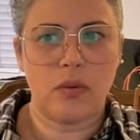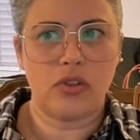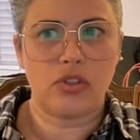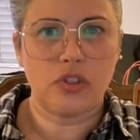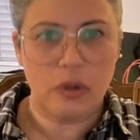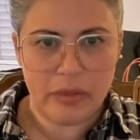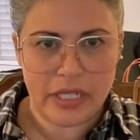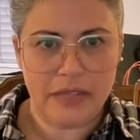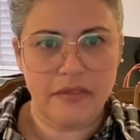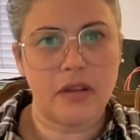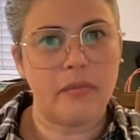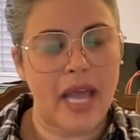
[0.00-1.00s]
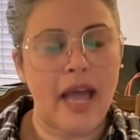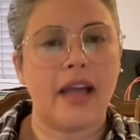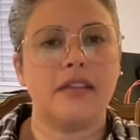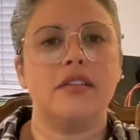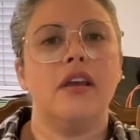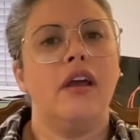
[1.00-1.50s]
so many of their
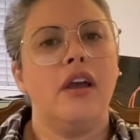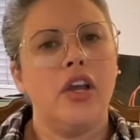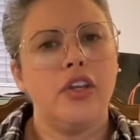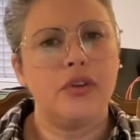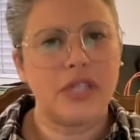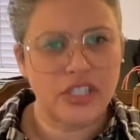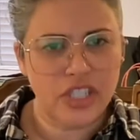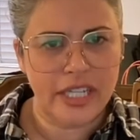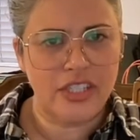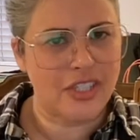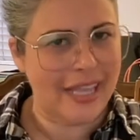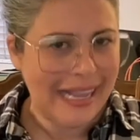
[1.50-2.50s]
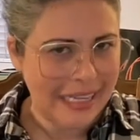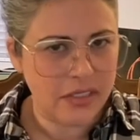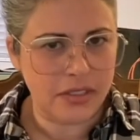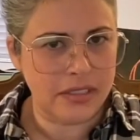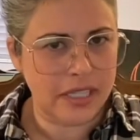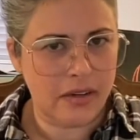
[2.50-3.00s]
bags you can change the
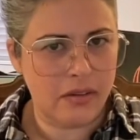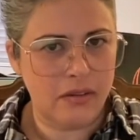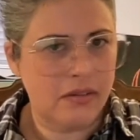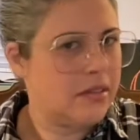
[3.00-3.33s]
handles out.